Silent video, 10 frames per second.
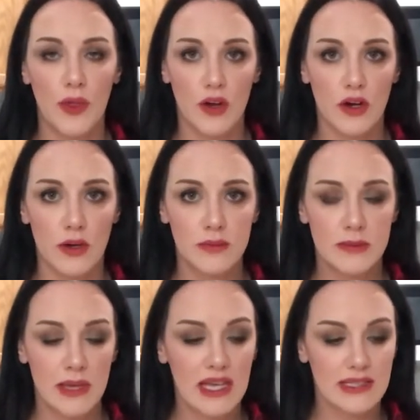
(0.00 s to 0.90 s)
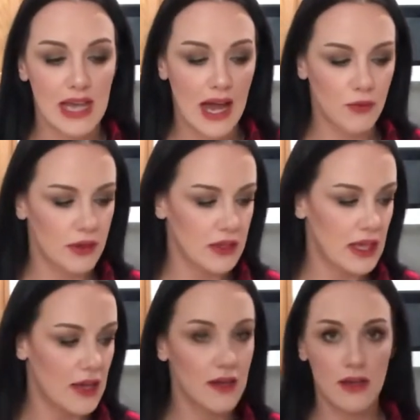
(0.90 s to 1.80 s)
herbs because I really
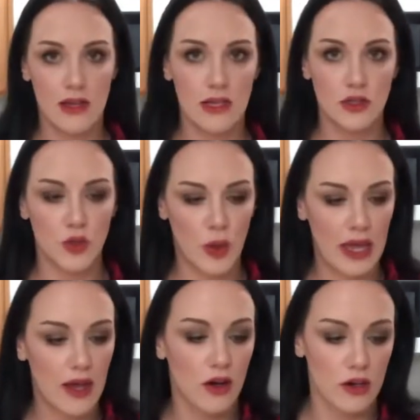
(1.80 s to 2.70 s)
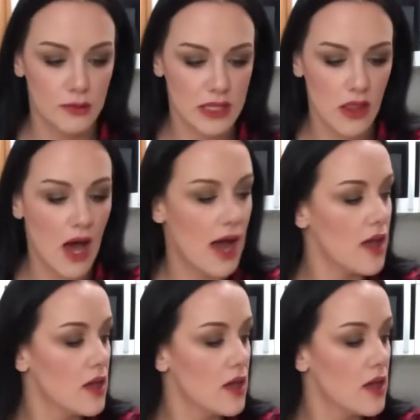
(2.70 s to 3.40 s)
enjoy herbs a lot.